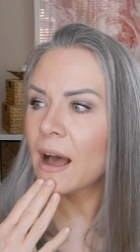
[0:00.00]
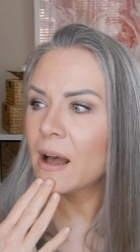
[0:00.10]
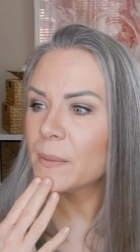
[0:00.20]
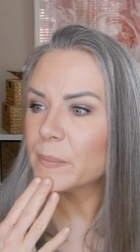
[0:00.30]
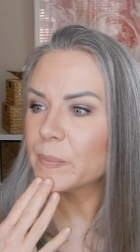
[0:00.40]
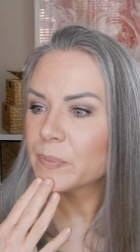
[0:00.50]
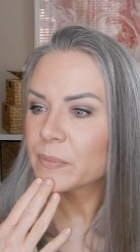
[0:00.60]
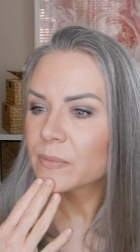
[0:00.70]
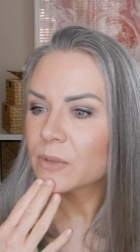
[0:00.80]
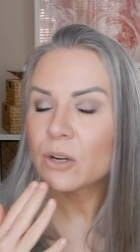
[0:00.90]
Um,
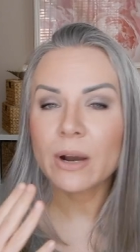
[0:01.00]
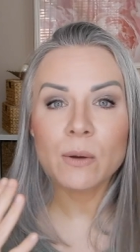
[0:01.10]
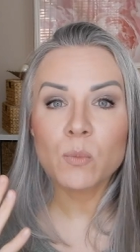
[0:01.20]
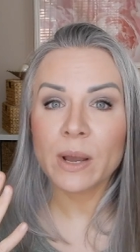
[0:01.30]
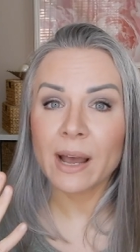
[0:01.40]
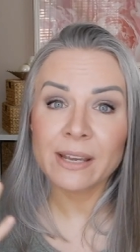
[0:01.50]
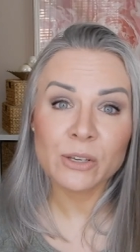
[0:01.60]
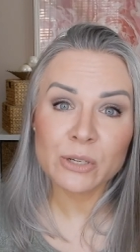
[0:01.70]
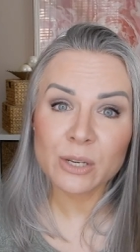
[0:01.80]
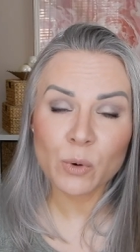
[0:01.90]
you know, I, I
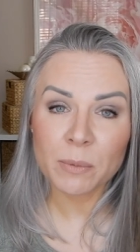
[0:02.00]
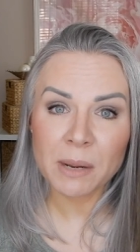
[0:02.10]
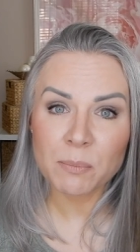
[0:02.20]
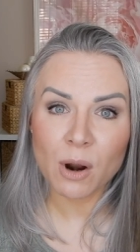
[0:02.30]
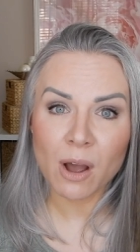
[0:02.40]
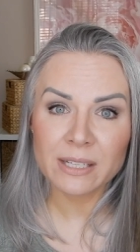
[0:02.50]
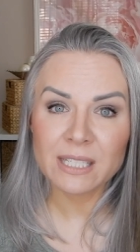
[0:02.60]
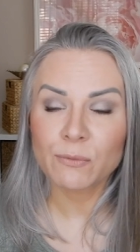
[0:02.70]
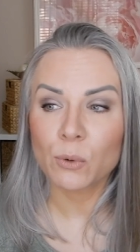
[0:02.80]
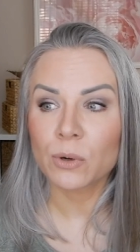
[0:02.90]
usually wear my
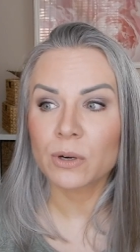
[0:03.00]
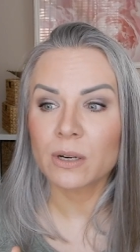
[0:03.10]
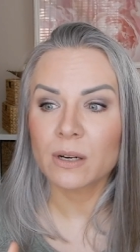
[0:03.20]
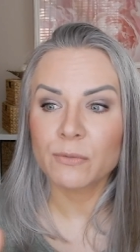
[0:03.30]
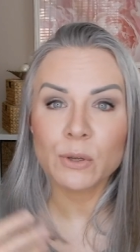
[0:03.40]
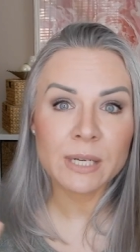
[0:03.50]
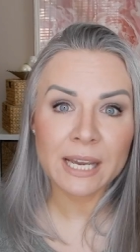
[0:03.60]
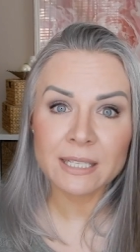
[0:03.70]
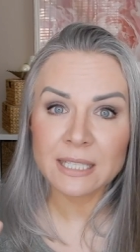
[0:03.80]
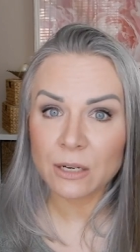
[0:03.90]
bras for a few
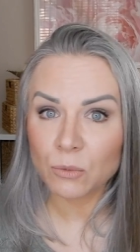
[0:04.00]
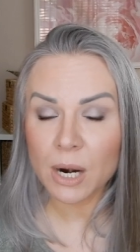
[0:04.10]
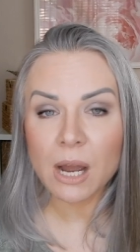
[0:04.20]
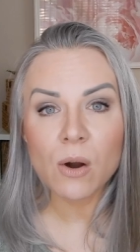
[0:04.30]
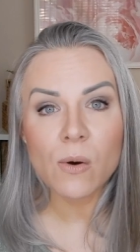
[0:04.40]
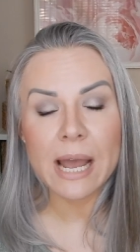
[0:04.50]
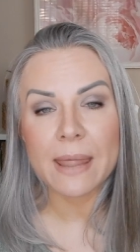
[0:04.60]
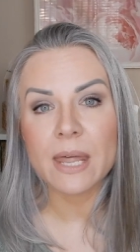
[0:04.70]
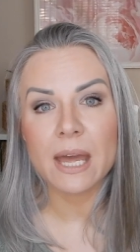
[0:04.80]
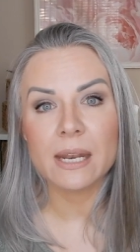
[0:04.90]
days in a row
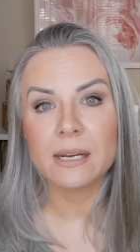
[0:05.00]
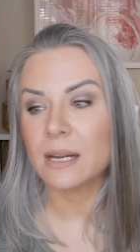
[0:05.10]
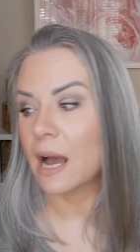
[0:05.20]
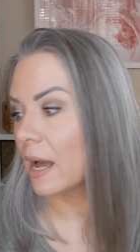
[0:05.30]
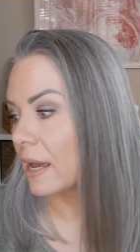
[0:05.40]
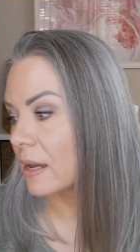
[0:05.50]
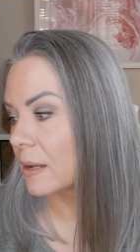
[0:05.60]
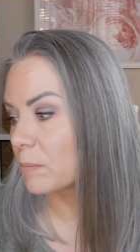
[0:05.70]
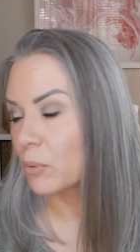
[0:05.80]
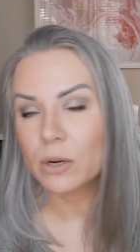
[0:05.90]
and then
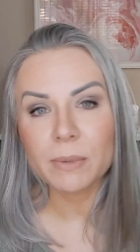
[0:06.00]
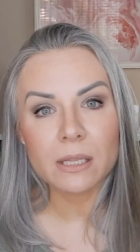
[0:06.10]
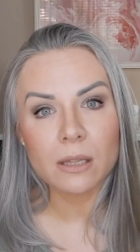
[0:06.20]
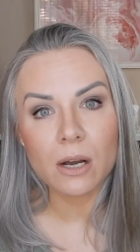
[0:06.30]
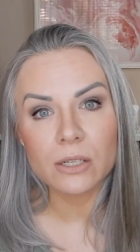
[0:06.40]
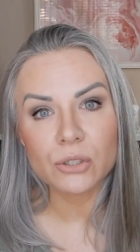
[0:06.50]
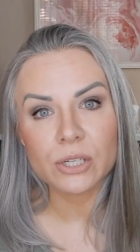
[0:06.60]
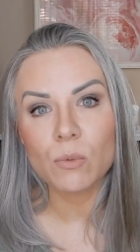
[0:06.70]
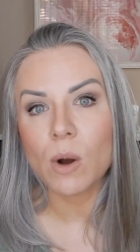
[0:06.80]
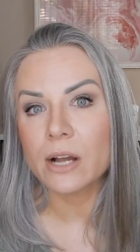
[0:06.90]
I put them in the
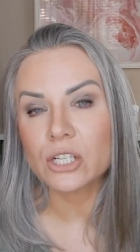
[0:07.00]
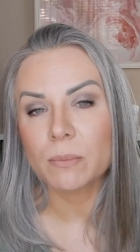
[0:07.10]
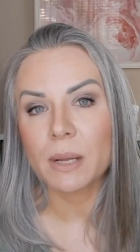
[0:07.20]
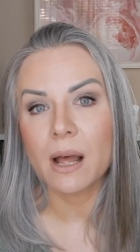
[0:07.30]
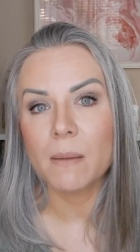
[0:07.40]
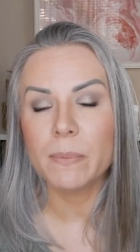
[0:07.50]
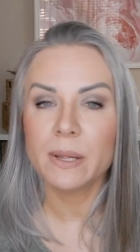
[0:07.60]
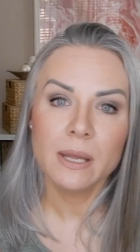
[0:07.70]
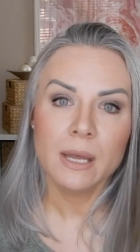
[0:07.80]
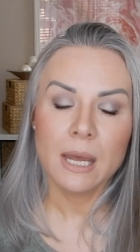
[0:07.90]
laundry, wash them up,